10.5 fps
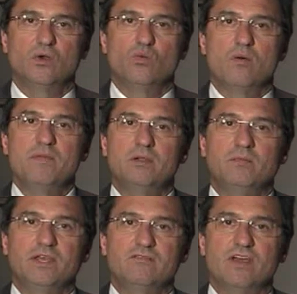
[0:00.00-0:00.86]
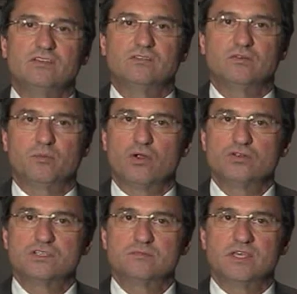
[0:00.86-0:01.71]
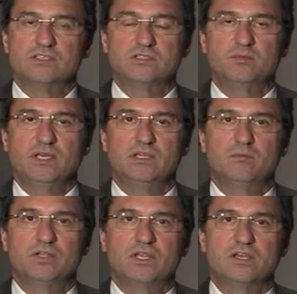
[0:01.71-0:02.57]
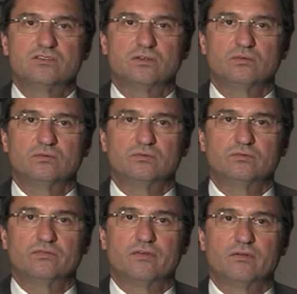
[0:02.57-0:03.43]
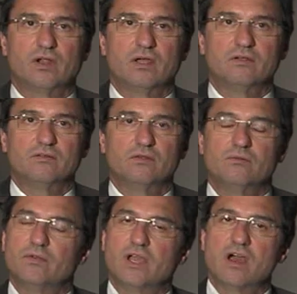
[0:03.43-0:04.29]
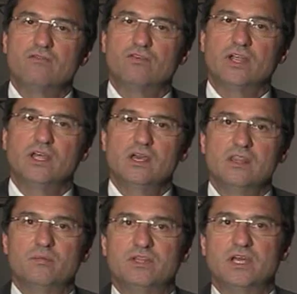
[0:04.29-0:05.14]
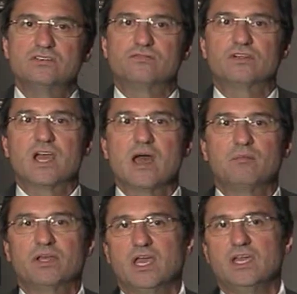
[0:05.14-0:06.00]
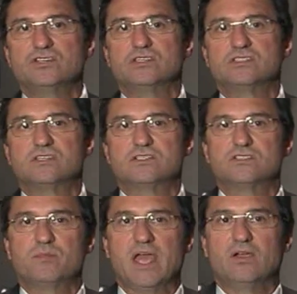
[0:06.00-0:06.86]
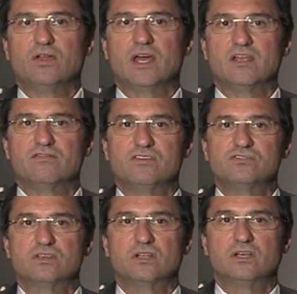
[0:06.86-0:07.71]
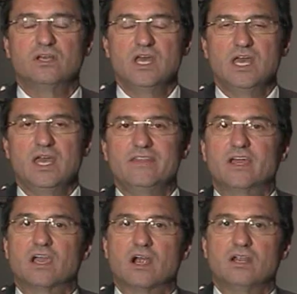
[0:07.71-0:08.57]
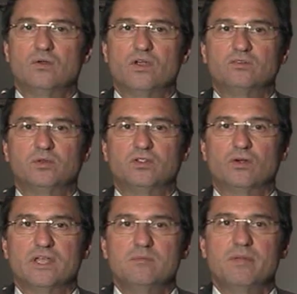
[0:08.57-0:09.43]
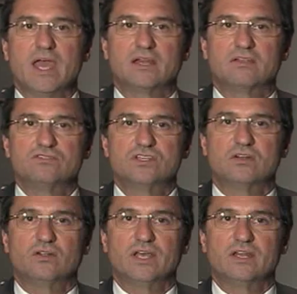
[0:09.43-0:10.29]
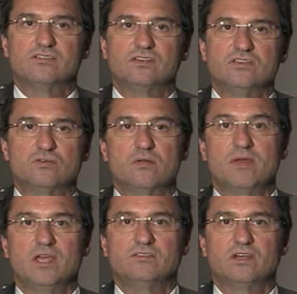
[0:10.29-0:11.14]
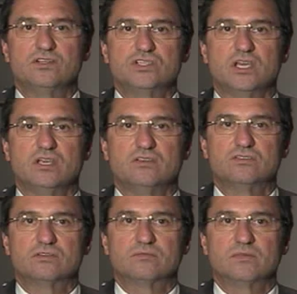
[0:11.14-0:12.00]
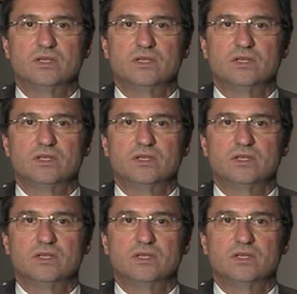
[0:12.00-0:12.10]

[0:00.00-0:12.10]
While minimally invasive approaches may speed the potential for the recovery, the potential for complications such as pancreatic fistula and the cardiorespiratory impact of general anesthesia remains unchanged.